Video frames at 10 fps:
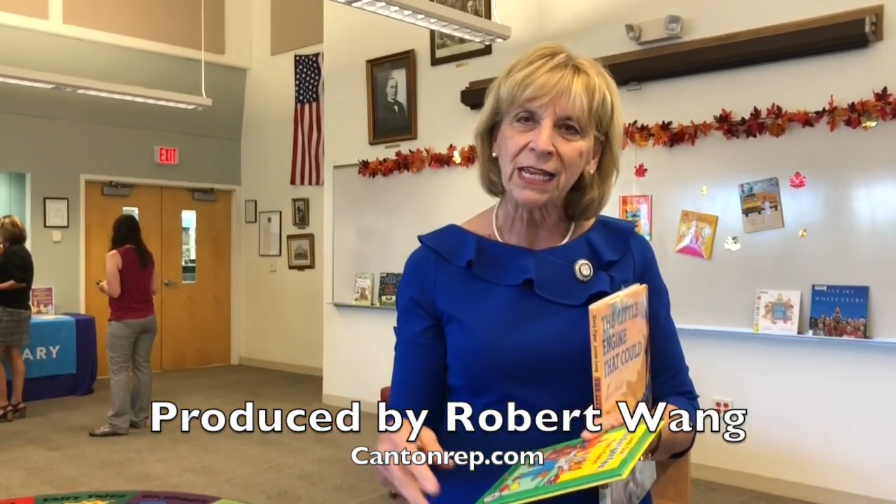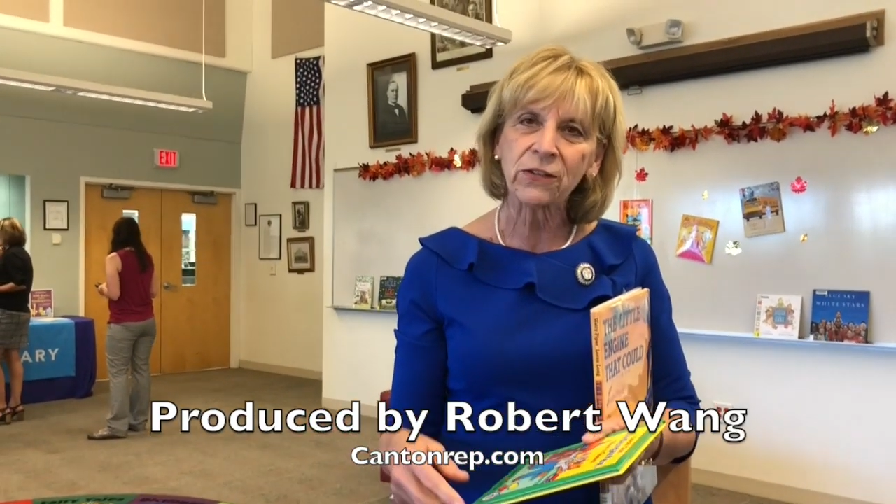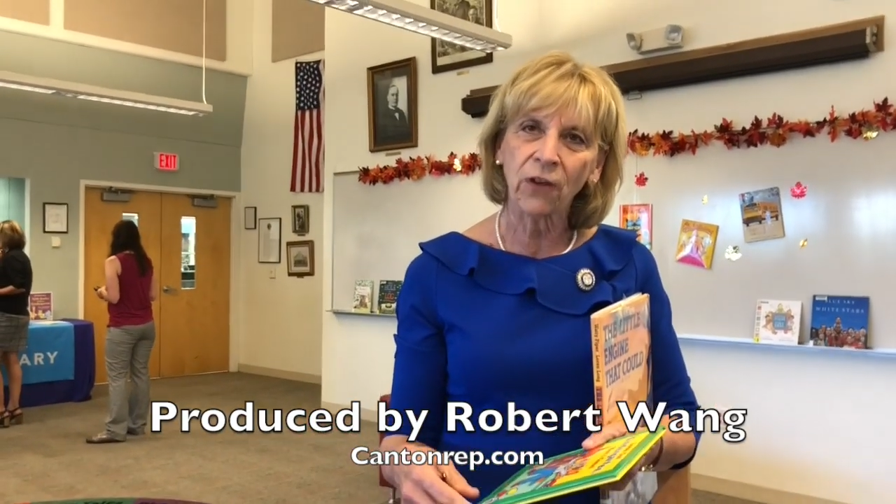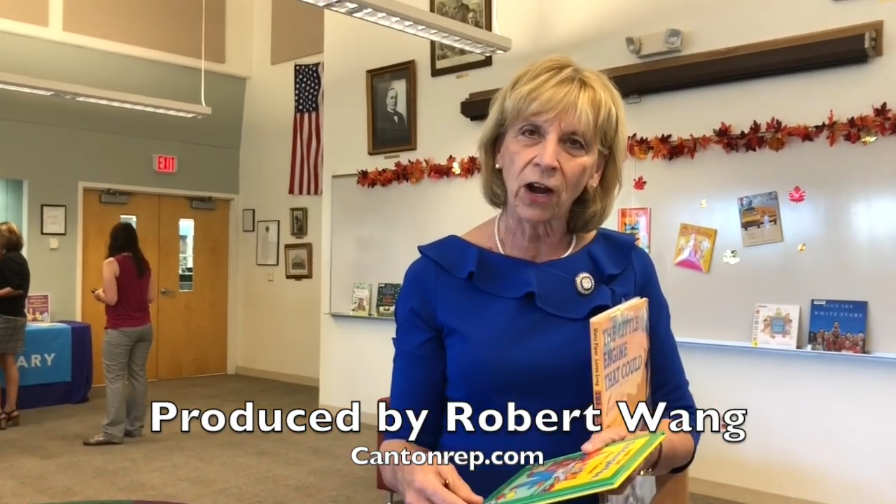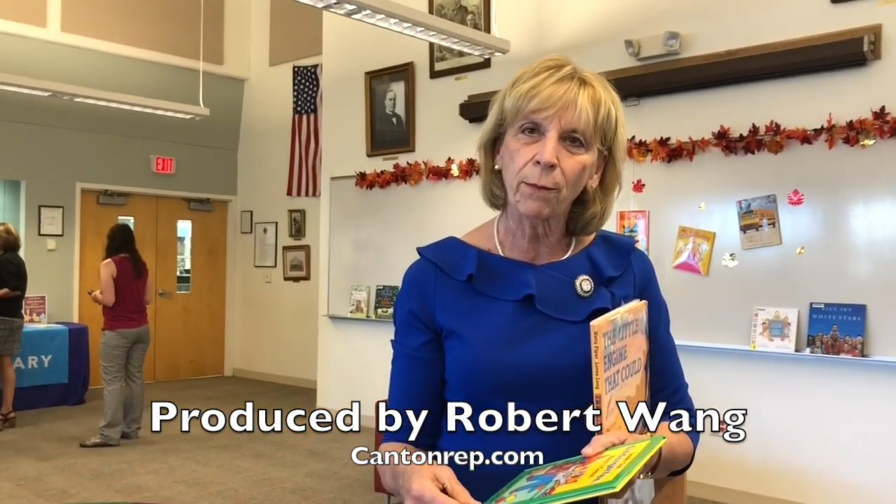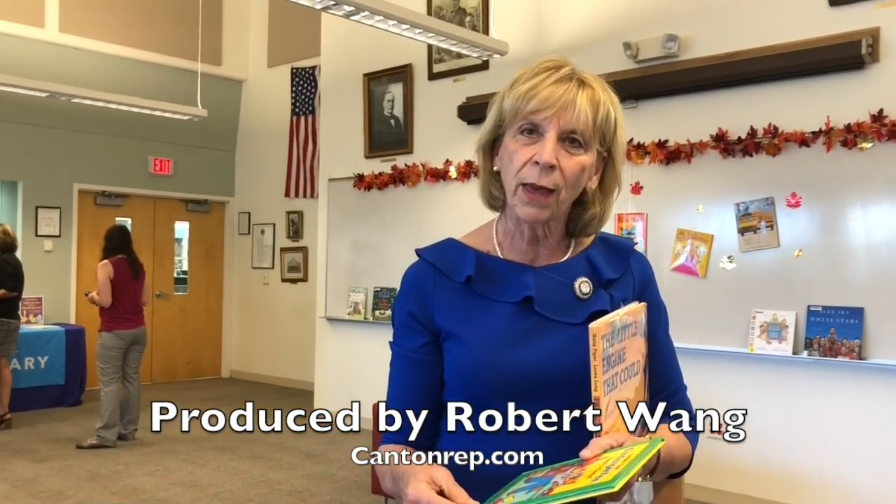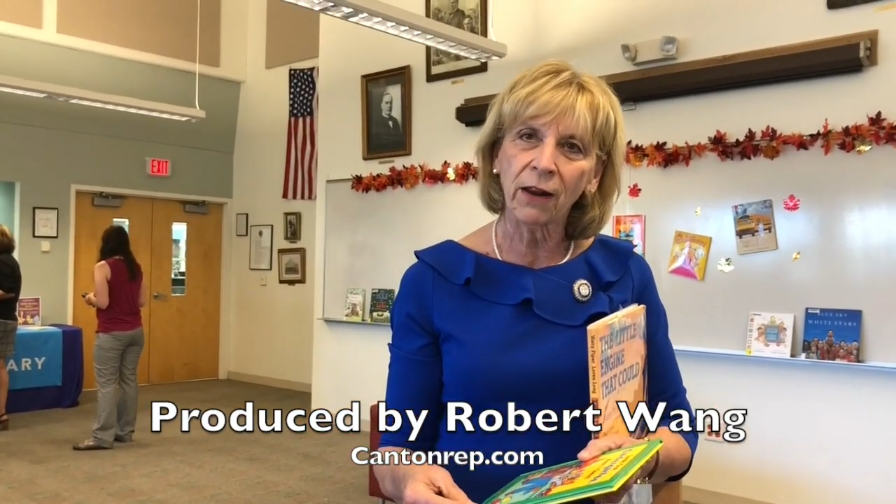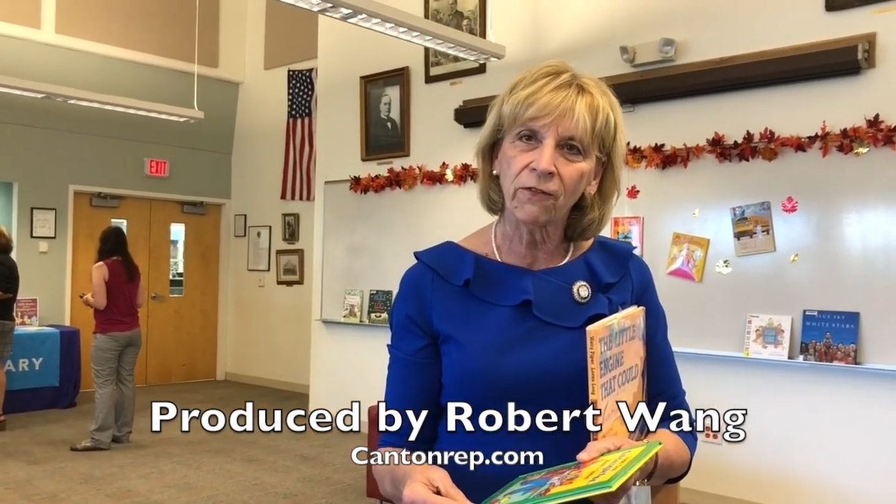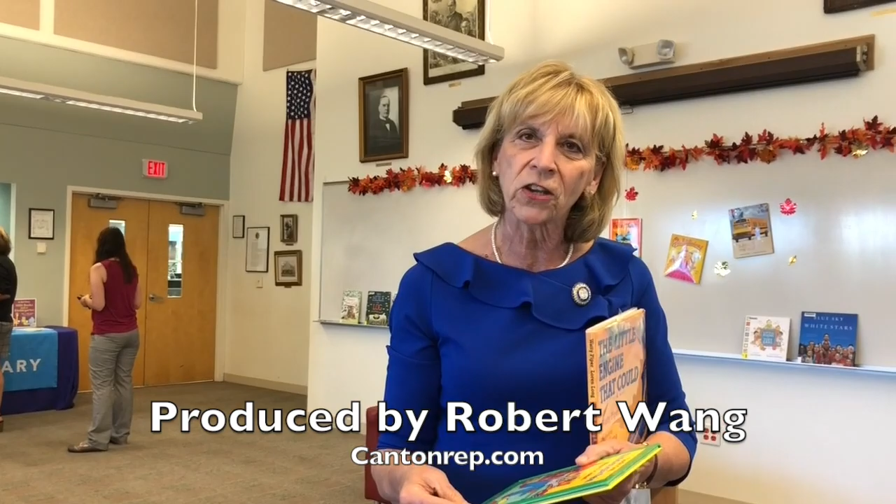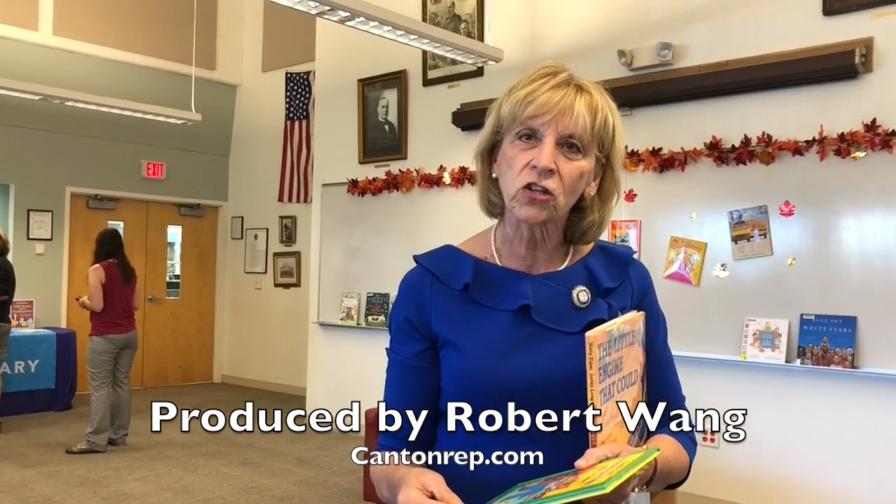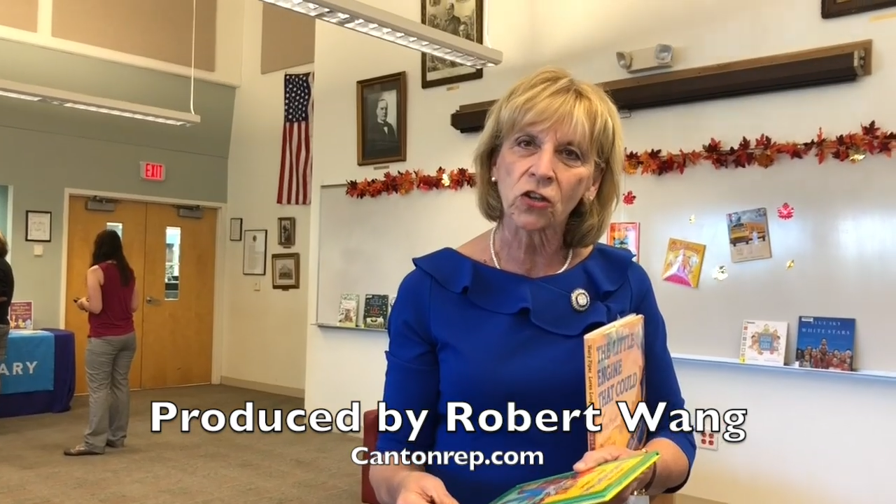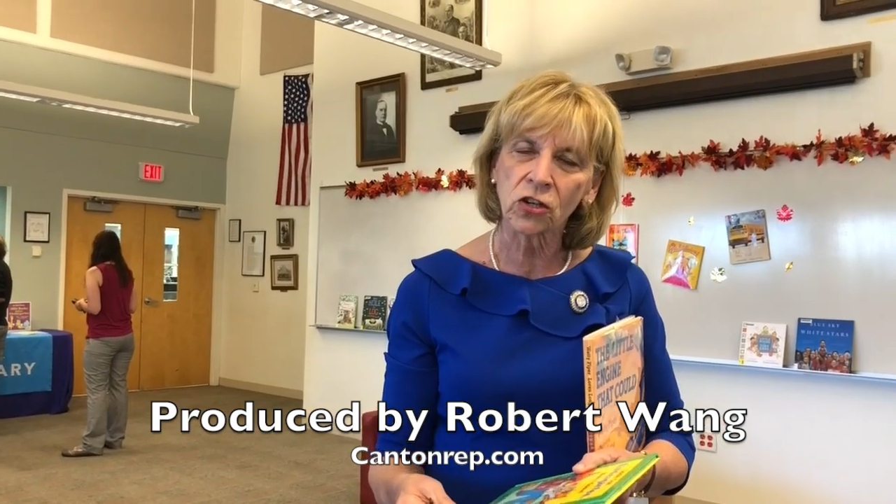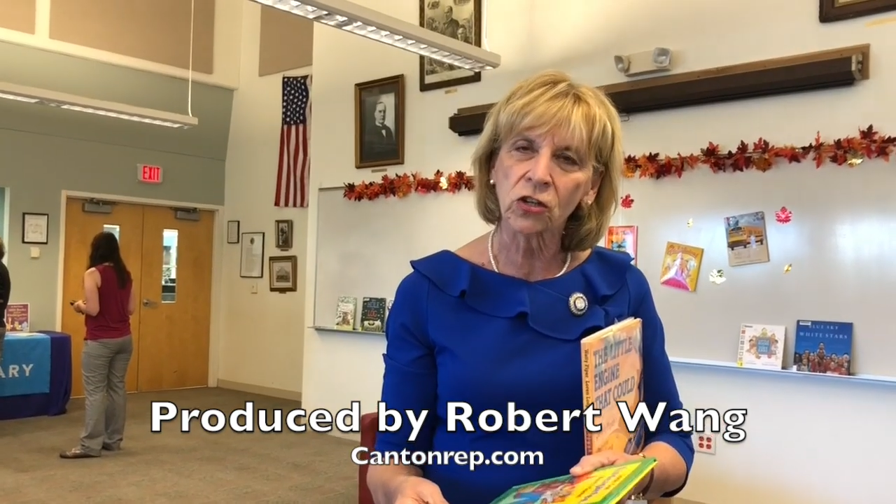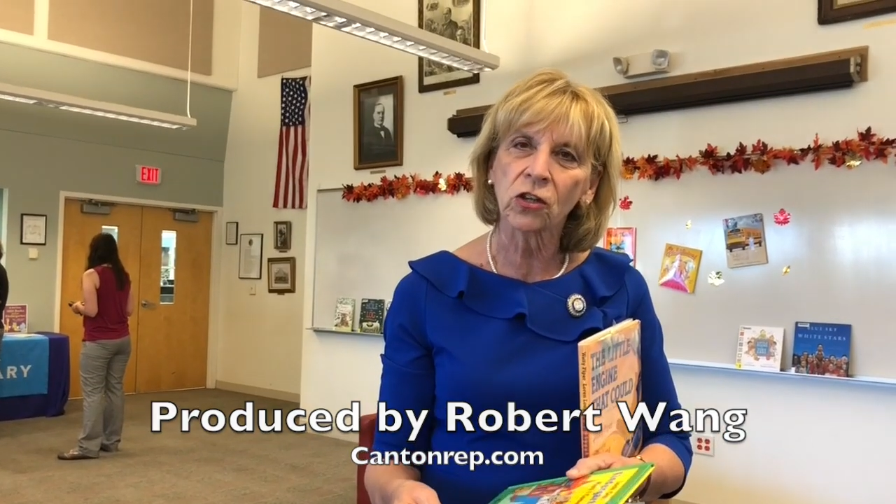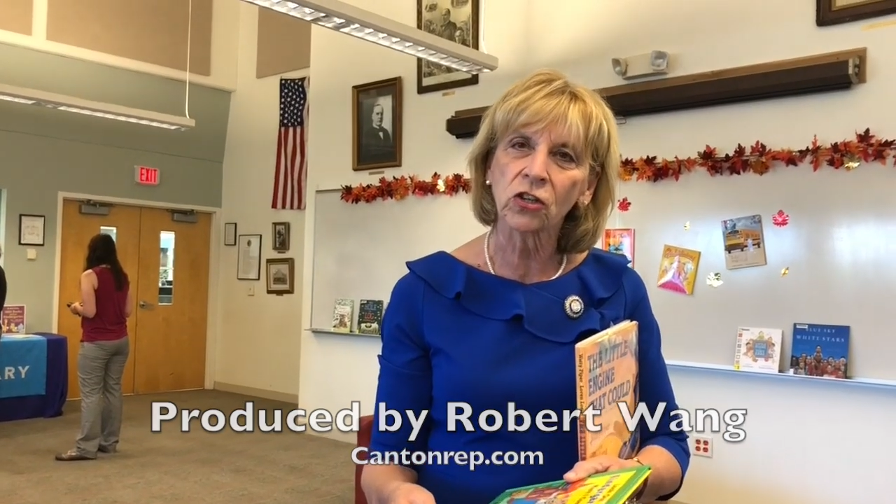is very beneficial
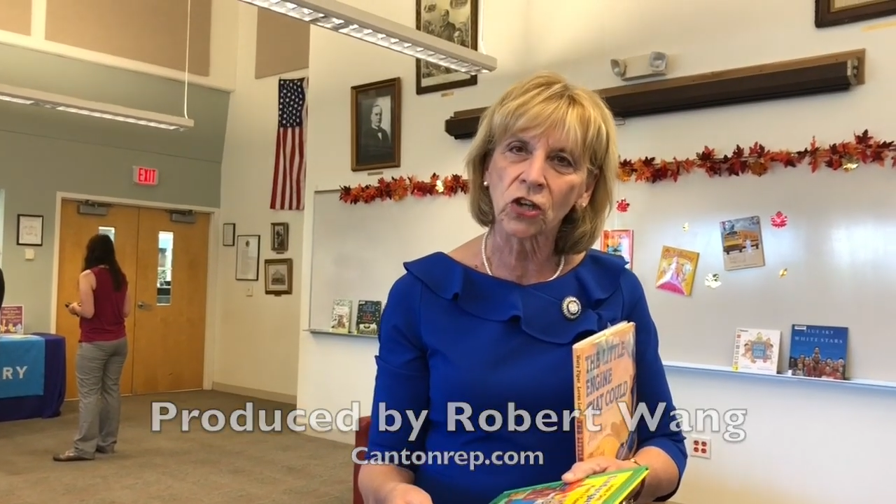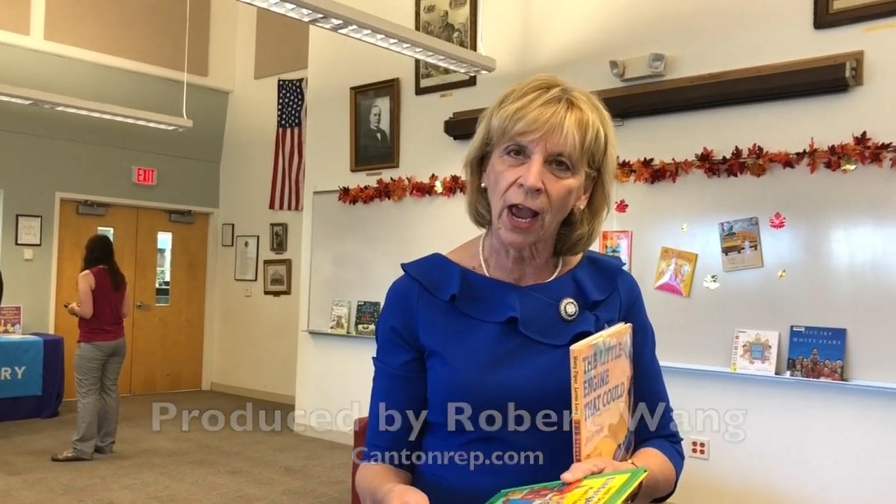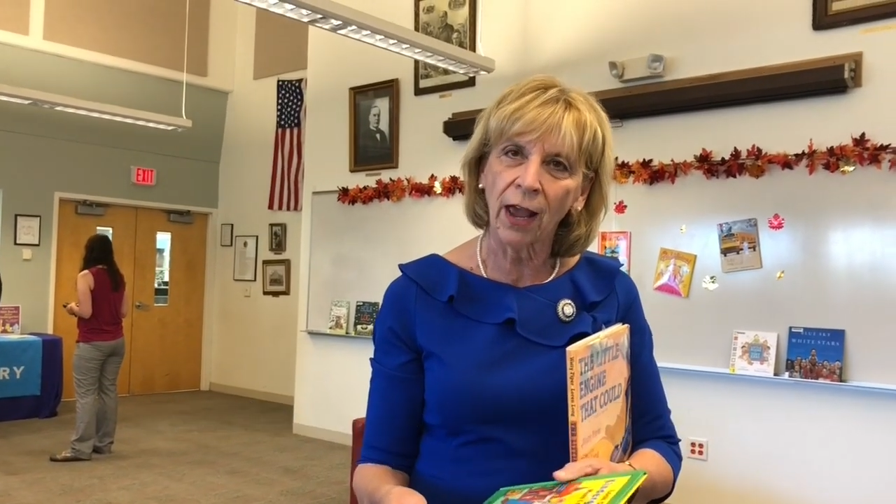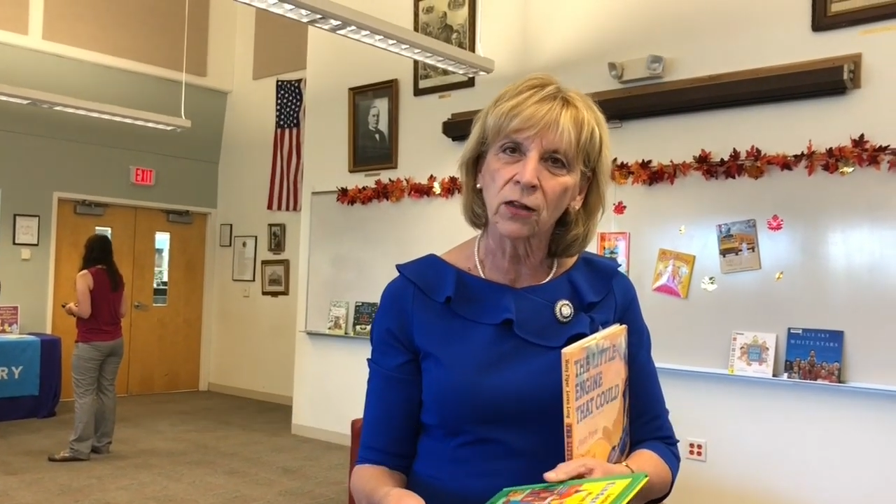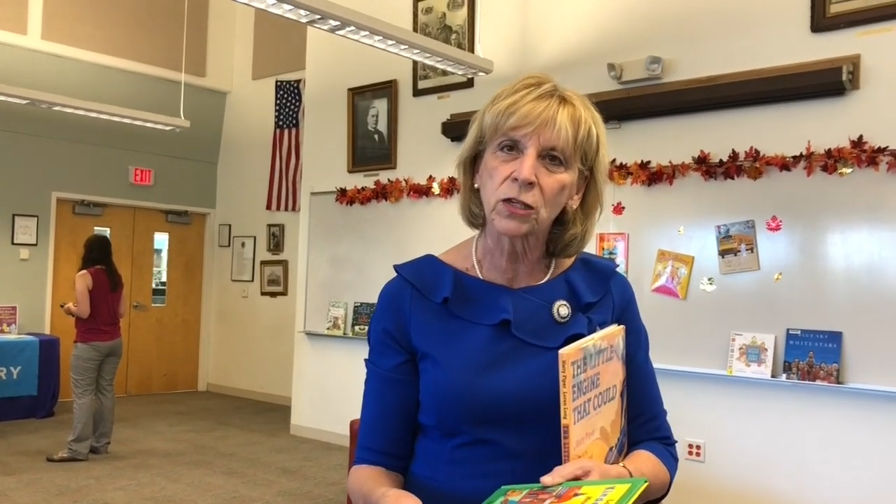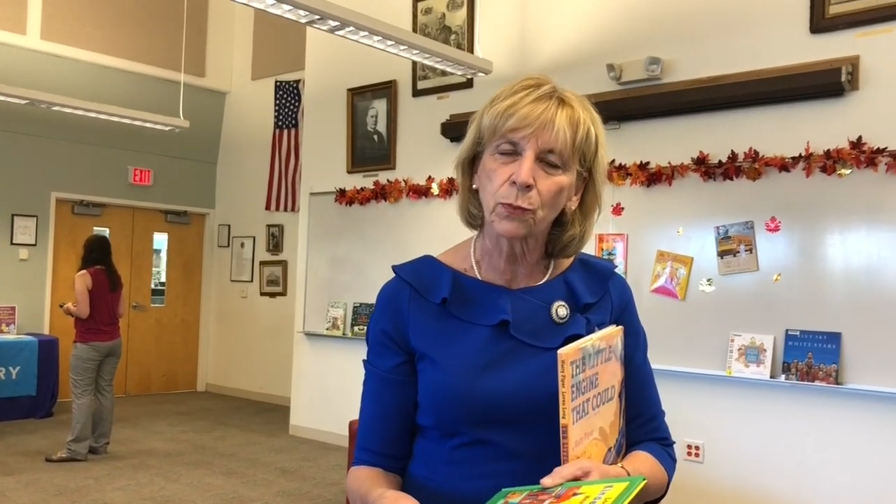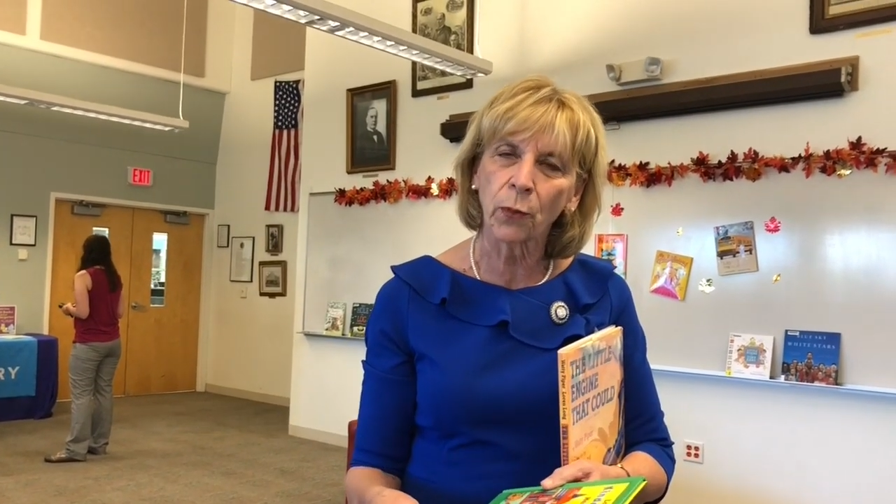to the child's